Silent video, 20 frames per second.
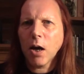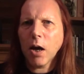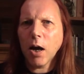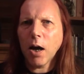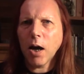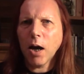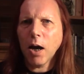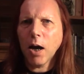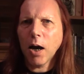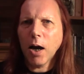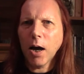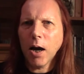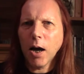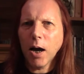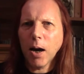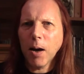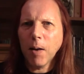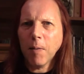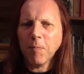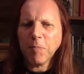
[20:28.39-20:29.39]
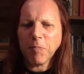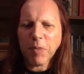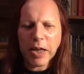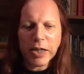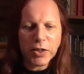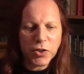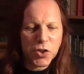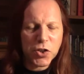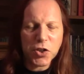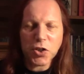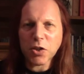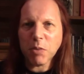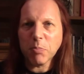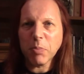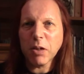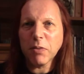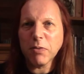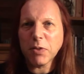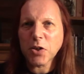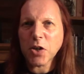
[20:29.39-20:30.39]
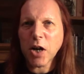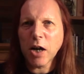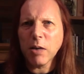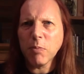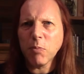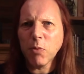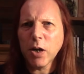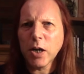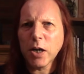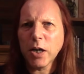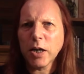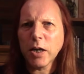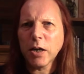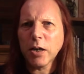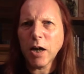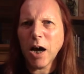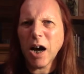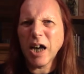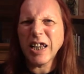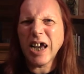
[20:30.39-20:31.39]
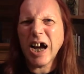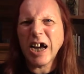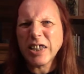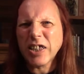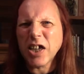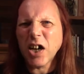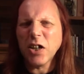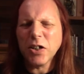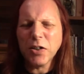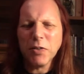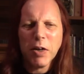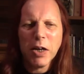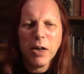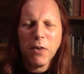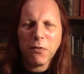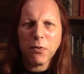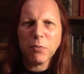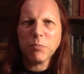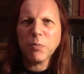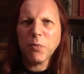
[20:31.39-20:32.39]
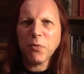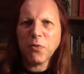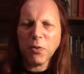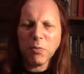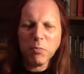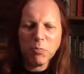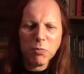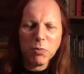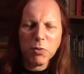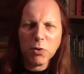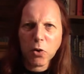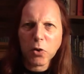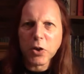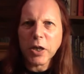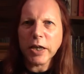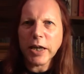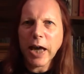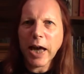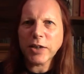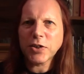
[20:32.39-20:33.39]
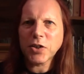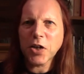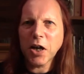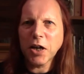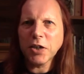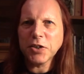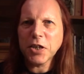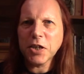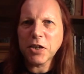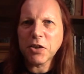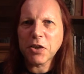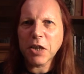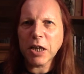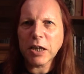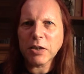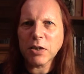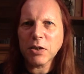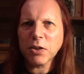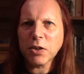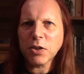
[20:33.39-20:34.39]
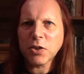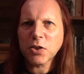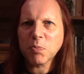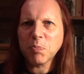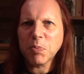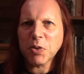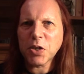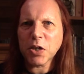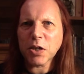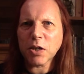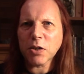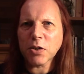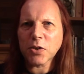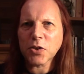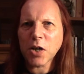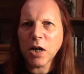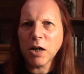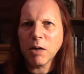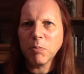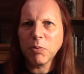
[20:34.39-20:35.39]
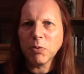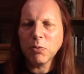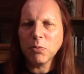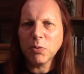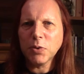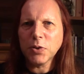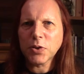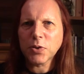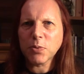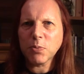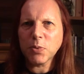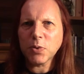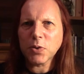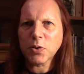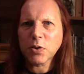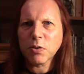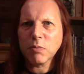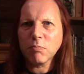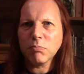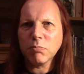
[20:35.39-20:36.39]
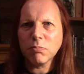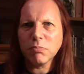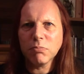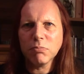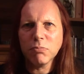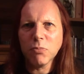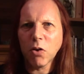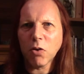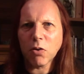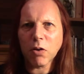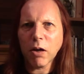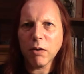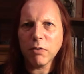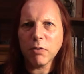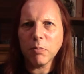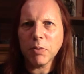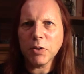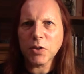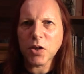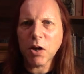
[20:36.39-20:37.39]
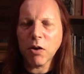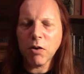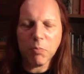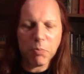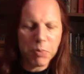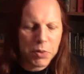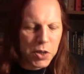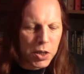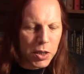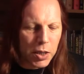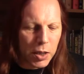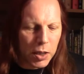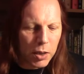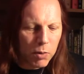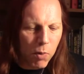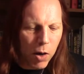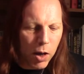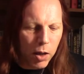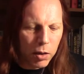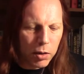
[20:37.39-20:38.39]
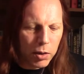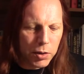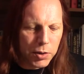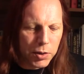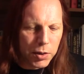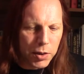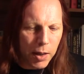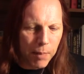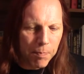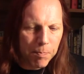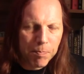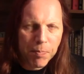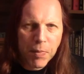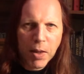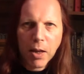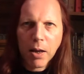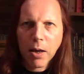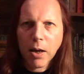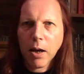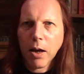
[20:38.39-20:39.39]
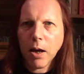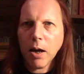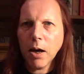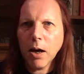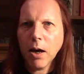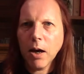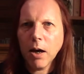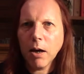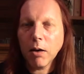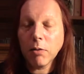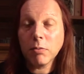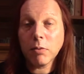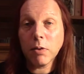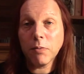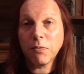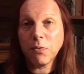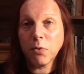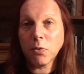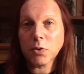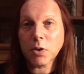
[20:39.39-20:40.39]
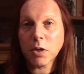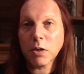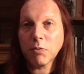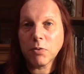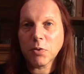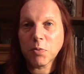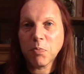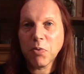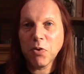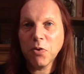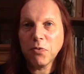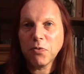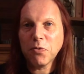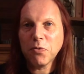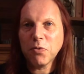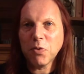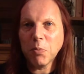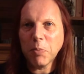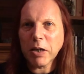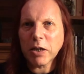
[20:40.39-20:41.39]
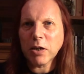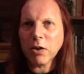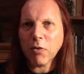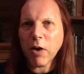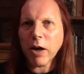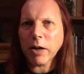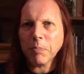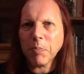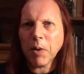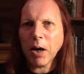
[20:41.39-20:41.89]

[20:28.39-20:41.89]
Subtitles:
It's just a bit of a shame, really. I kind of, from looking at it, I did think that this particular sample was not going to be showing particularly well, and unfortunately, I was proved to be correct.